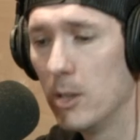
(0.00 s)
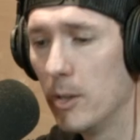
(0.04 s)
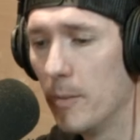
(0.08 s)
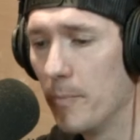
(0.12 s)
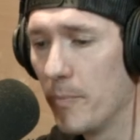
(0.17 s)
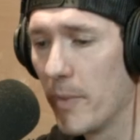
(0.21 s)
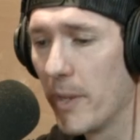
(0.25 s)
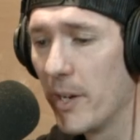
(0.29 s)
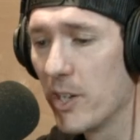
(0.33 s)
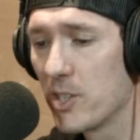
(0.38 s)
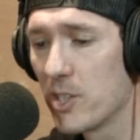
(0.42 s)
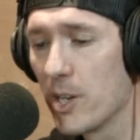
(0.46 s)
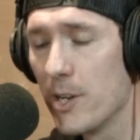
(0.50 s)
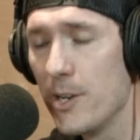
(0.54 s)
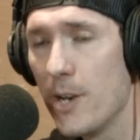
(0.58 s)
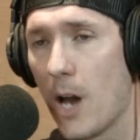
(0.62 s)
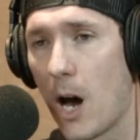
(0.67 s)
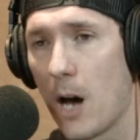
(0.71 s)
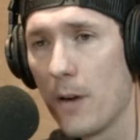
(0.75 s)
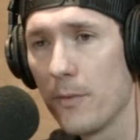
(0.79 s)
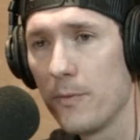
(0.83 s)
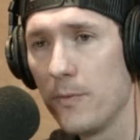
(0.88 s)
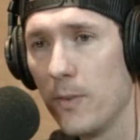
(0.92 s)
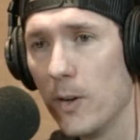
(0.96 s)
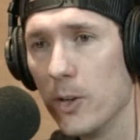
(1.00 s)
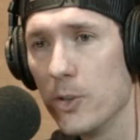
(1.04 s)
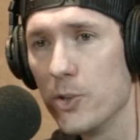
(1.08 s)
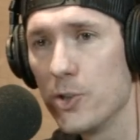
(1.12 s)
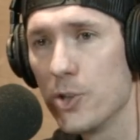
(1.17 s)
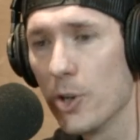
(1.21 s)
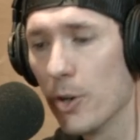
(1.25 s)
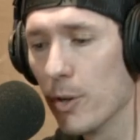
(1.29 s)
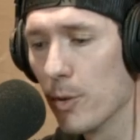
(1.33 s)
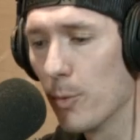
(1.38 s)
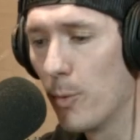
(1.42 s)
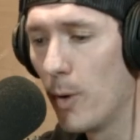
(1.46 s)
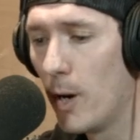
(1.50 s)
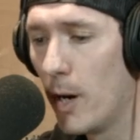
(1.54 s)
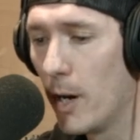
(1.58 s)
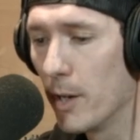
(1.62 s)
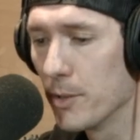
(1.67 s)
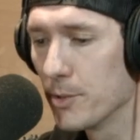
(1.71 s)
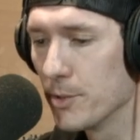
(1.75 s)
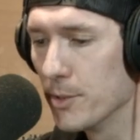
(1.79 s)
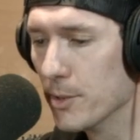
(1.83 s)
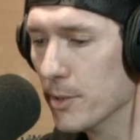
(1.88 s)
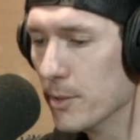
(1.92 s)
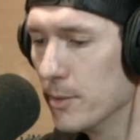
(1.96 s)
Then it's a not fun show to
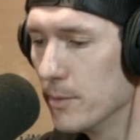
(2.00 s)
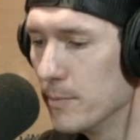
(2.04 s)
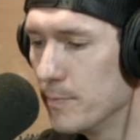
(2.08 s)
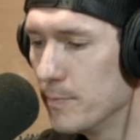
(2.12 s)
watch, dude.